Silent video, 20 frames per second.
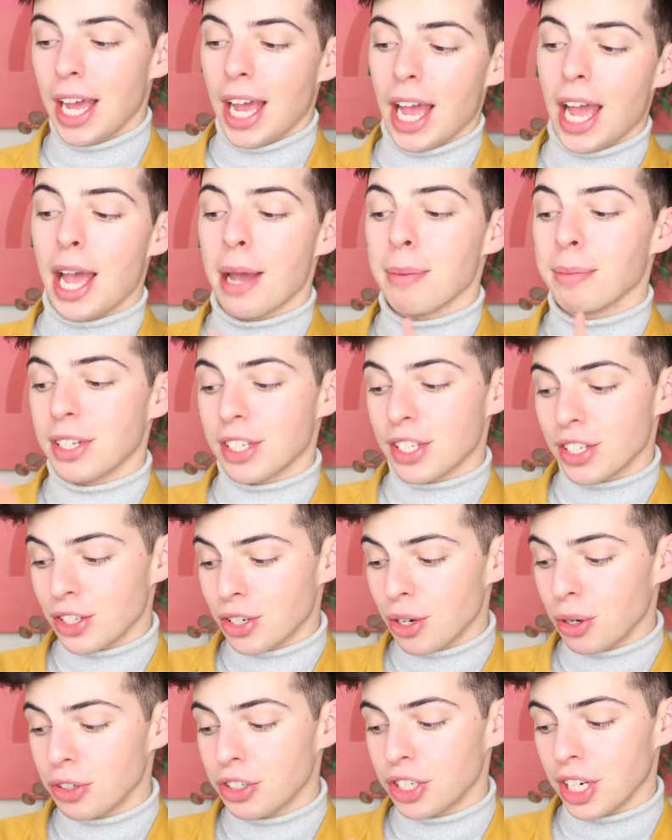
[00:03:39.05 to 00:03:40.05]
This is
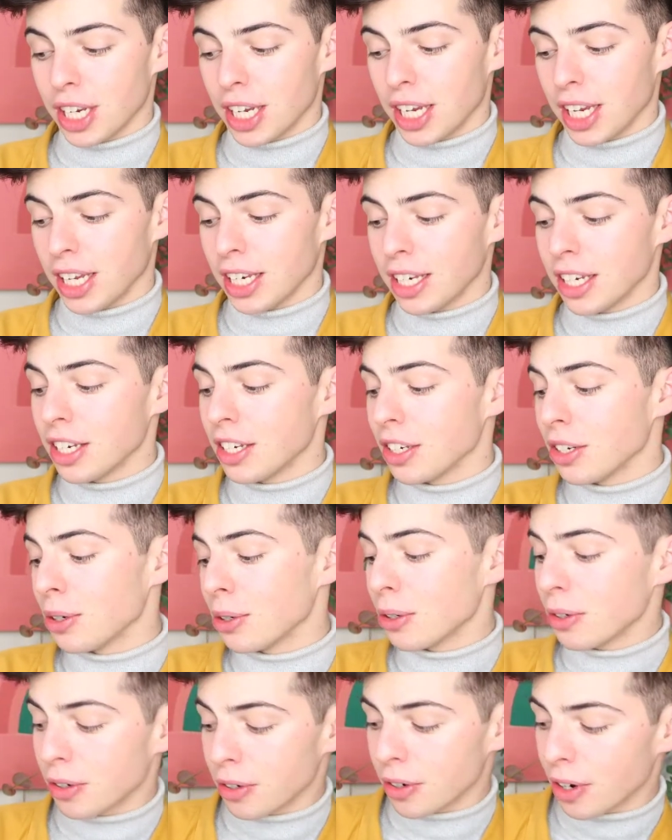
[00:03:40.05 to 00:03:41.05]
no chicken, no
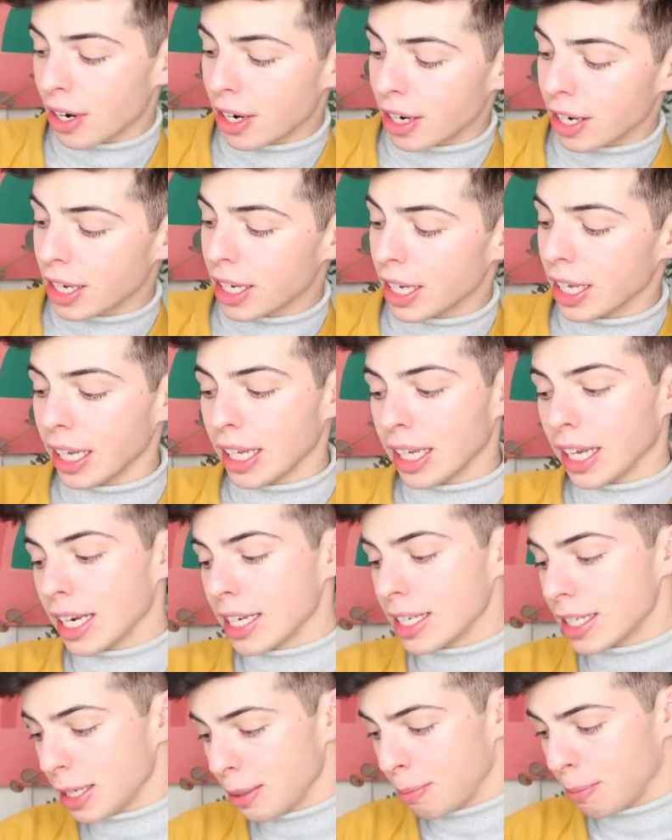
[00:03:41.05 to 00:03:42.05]
cry,
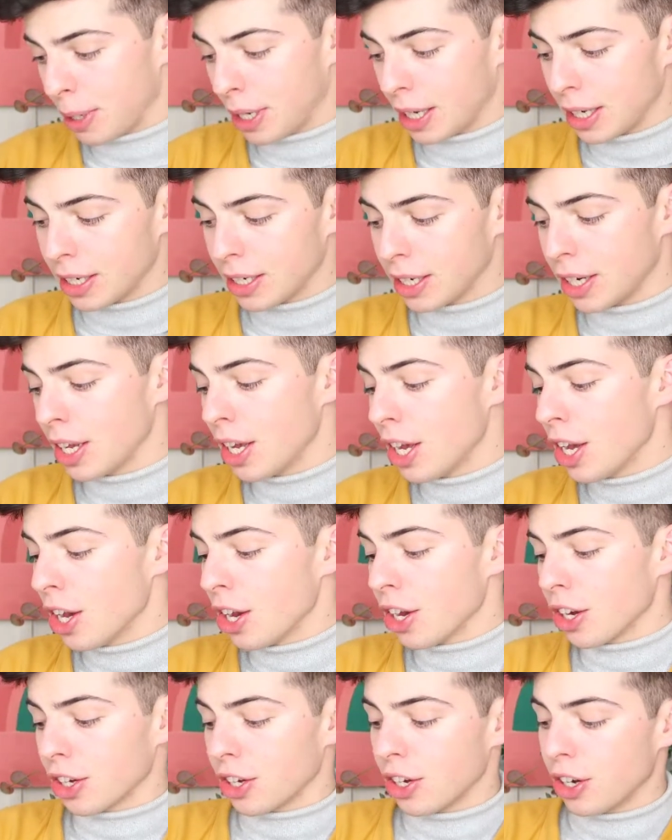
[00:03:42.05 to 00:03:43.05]
get dip in,
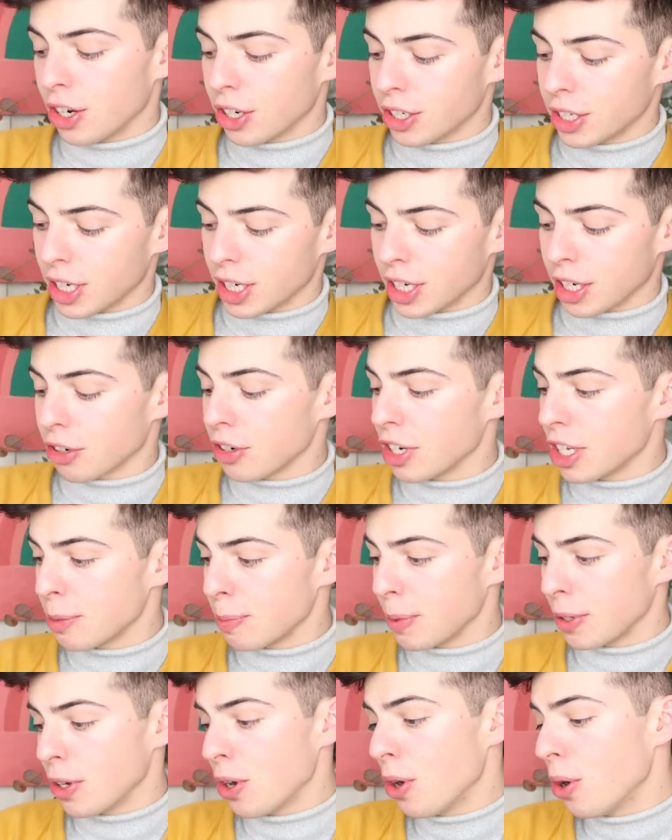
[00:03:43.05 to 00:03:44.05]
cooked in a
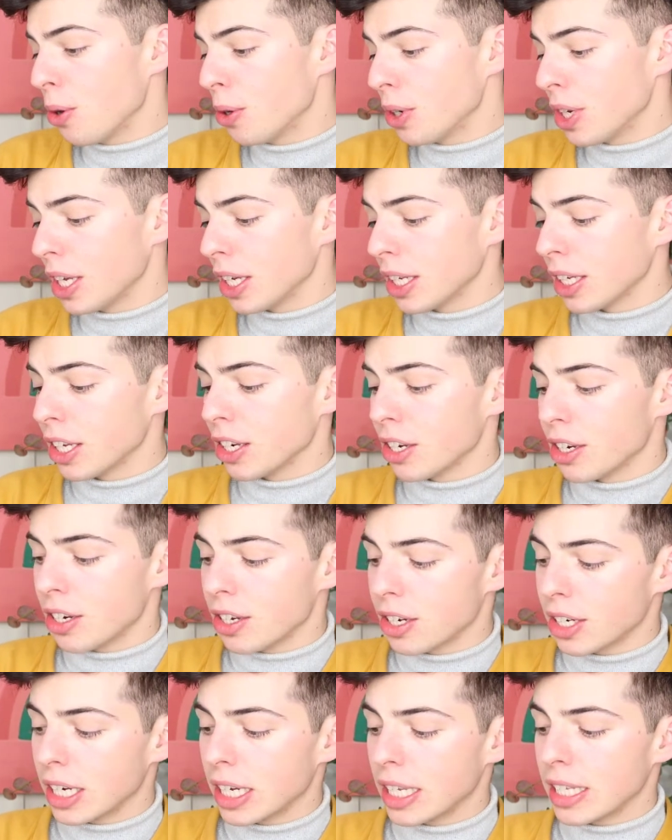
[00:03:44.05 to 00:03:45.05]
crispy coating.
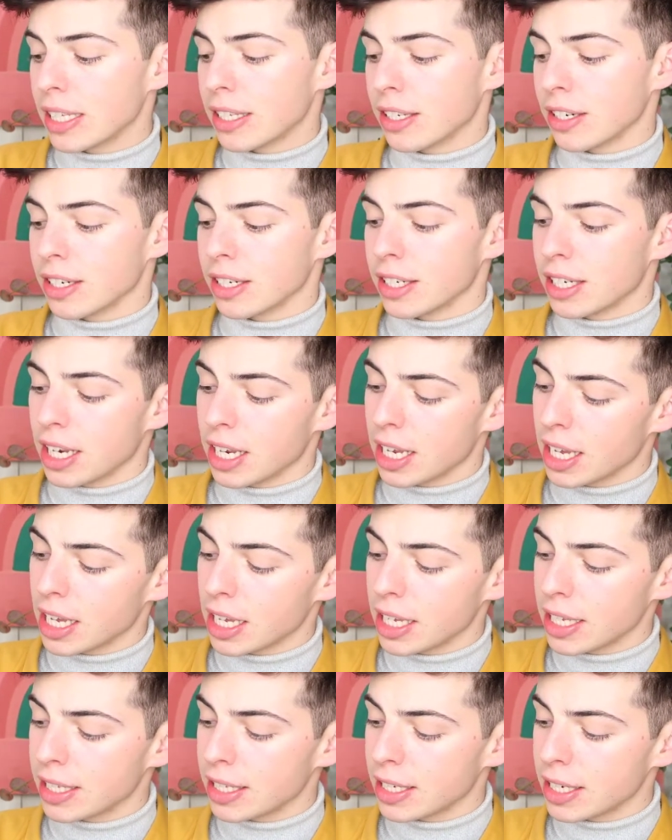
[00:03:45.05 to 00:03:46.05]
Nuggets are
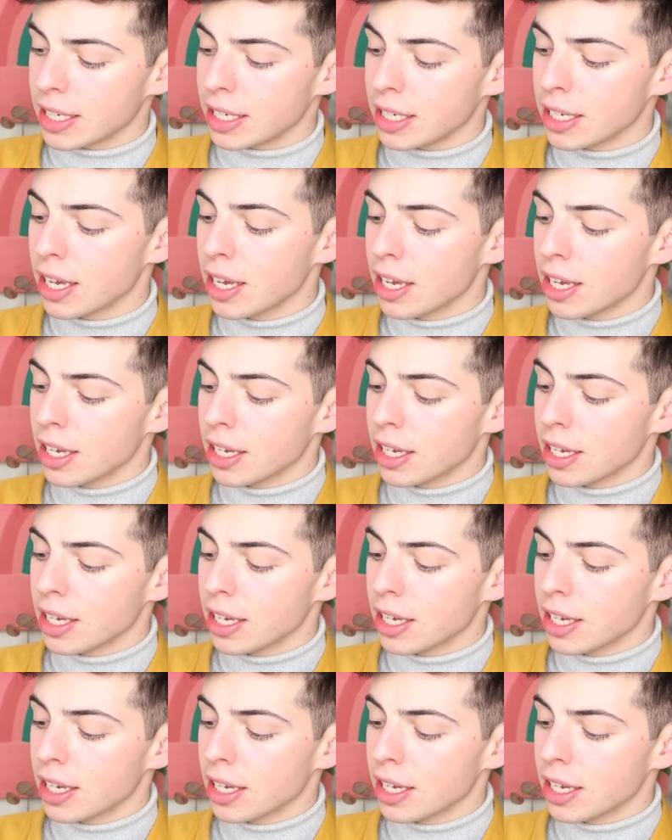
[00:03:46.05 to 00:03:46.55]
tasty